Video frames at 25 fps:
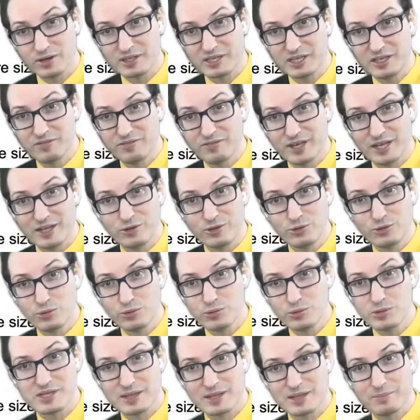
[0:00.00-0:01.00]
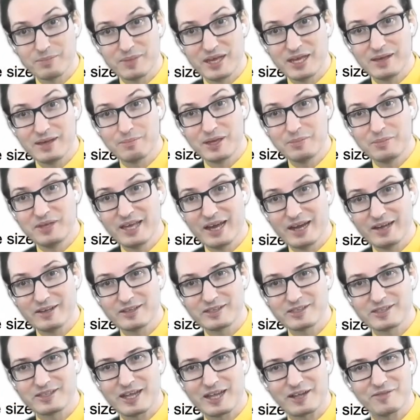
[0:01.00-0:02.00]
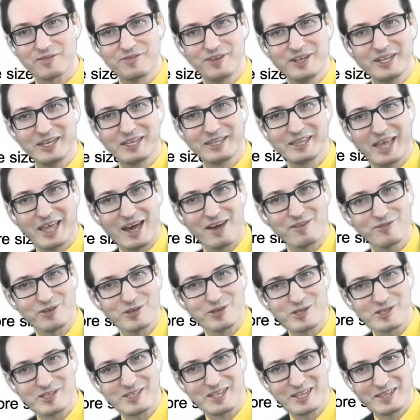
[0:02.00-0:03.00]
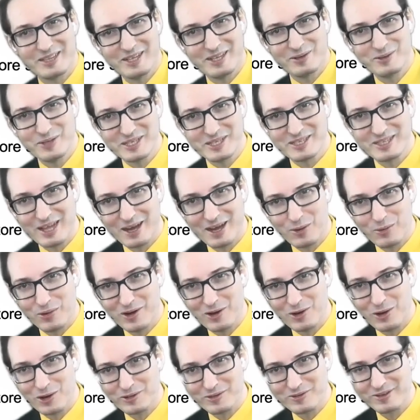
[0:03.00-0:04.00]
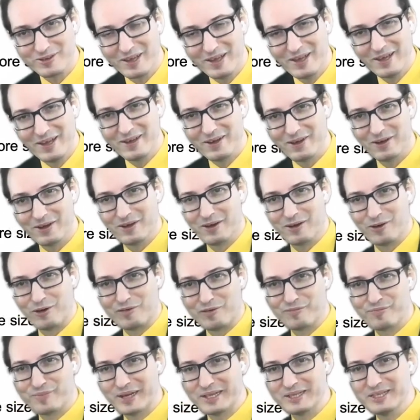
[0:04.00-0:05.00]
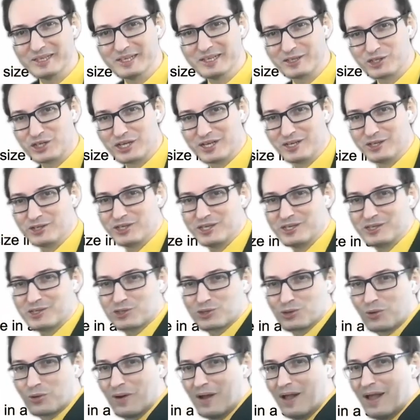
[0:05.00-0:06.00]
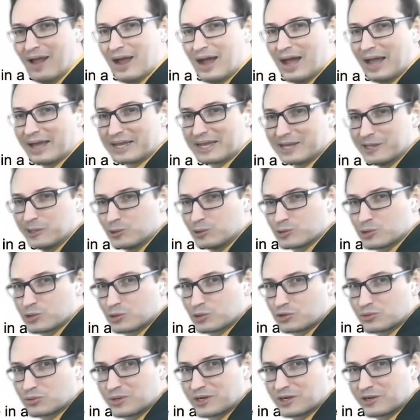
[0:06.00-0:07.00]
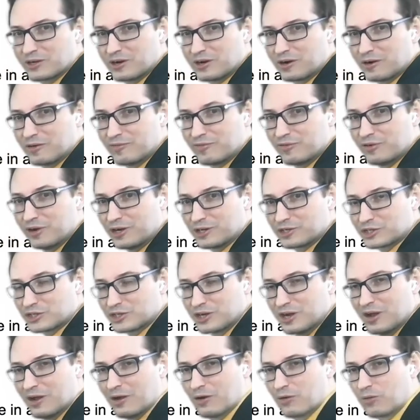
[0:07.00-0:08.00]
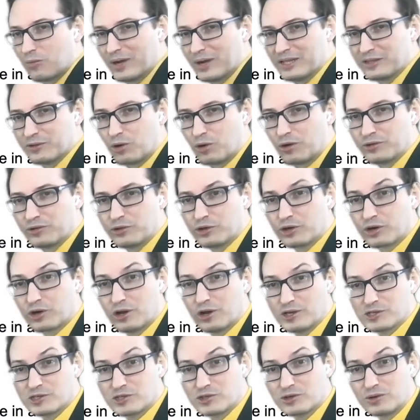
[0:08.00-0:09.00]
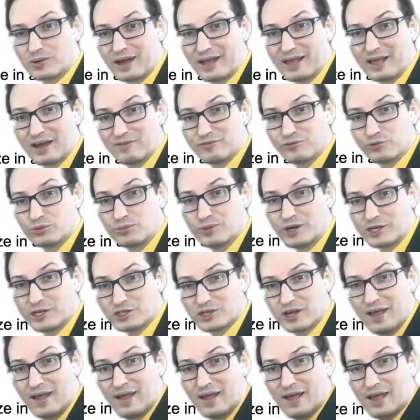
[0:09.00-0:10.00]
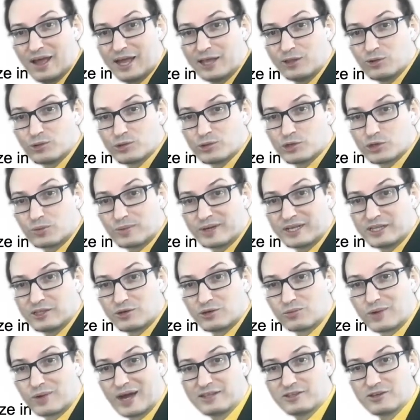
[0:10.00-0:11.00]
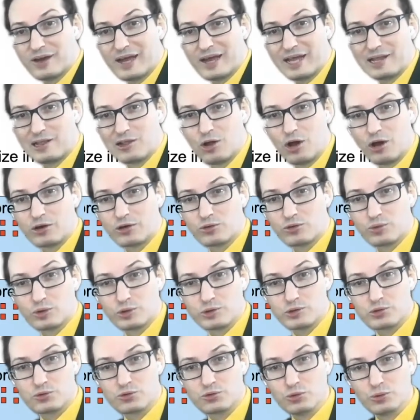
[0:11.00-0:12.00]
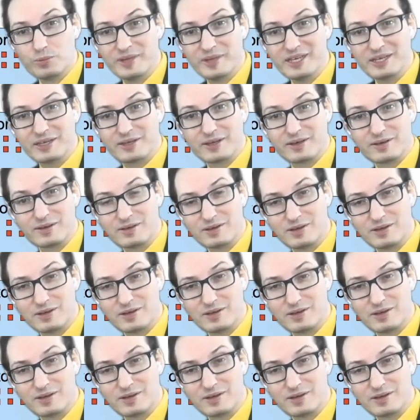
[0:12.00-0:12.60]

key values, and maybe I start feeling nervous that there is now a lot of pending changes. So I can also trigger a flush when on the cluster I have too much. And also when the write-ahead log grows too big,